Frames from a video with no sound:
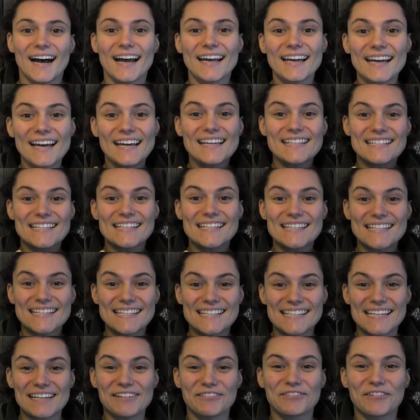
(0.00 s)
Hi guys, this
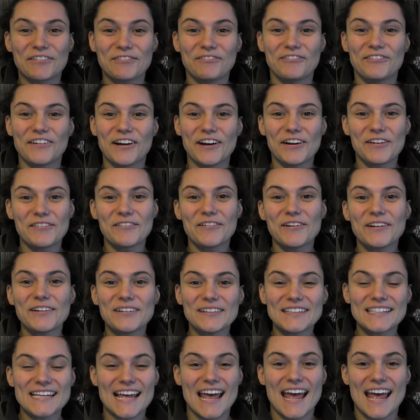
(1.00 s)
is Steph from
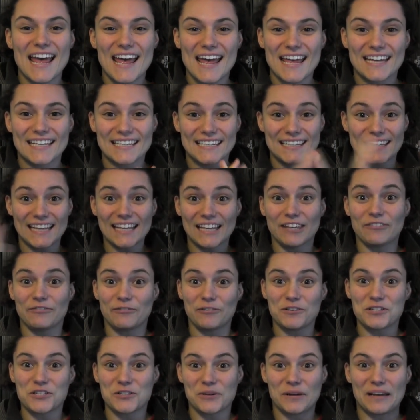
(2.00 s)
Ferret-World and thank you
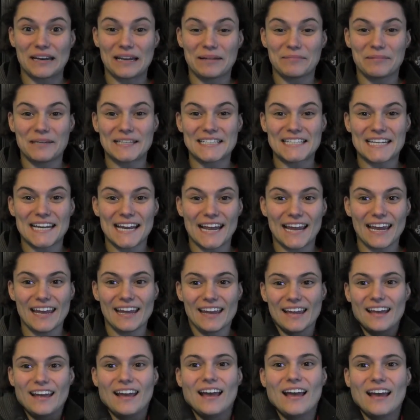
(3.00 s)
for joining me
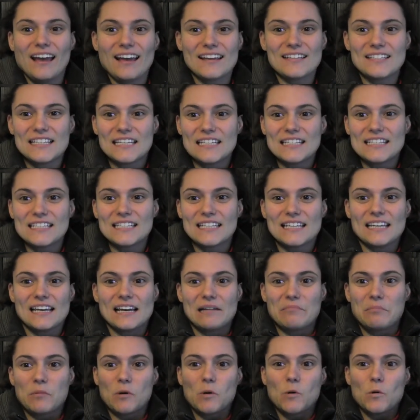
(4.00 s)
today. As you can see,
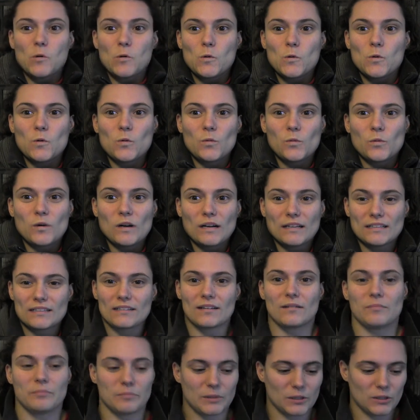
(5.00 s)
I'm all
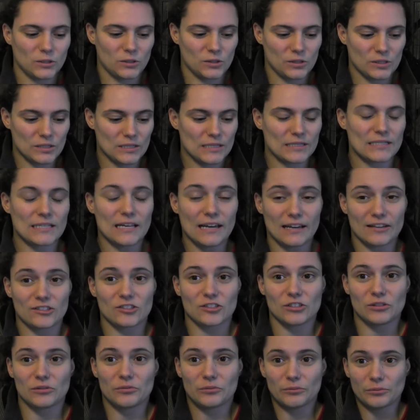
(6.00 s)
rugged up because it's
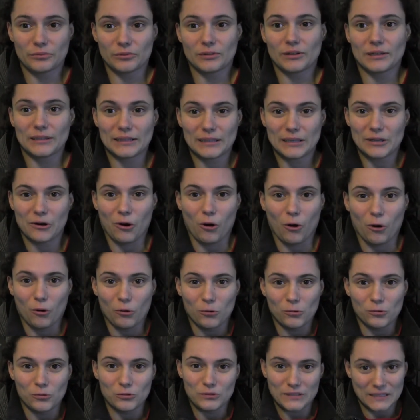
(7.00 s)
actually really
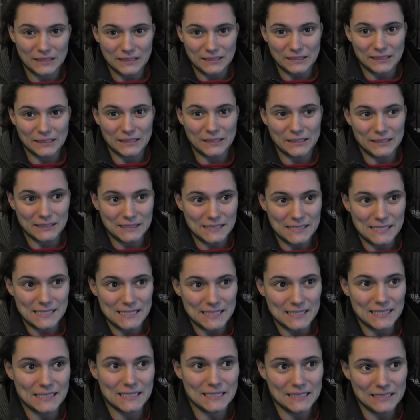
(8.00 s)
cold down here in
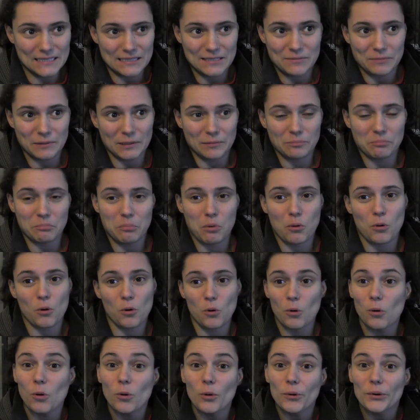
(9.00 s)
Sydney. It's been
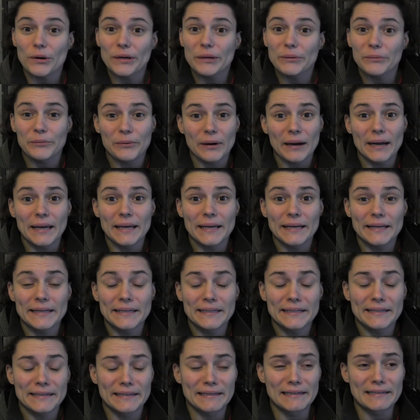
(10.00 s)
pouring
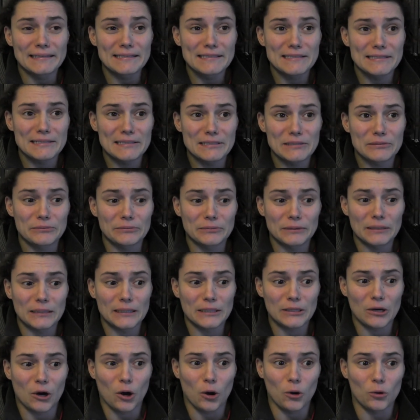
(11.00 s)
rain and it's just
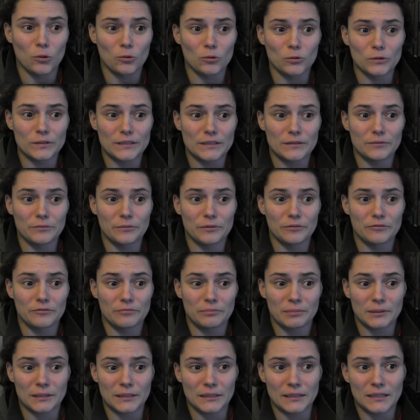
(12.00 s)
really cold and
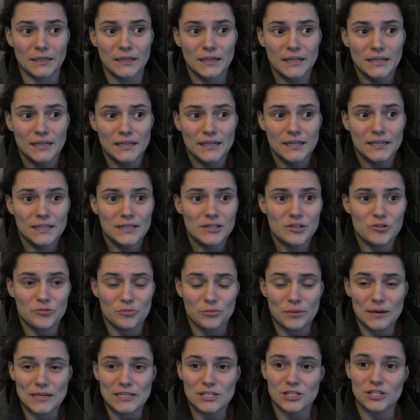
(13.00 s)
we've been
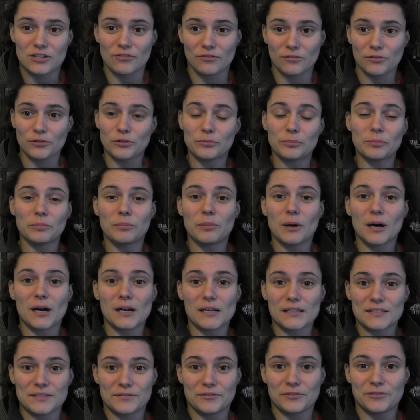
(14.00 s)
drenched for the
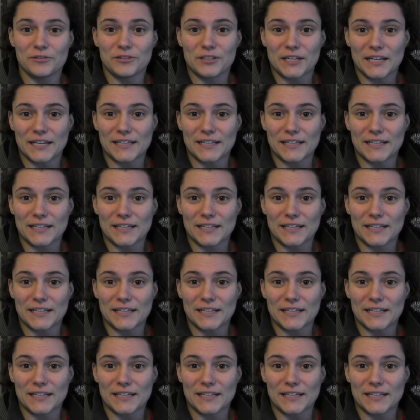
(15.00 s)
past few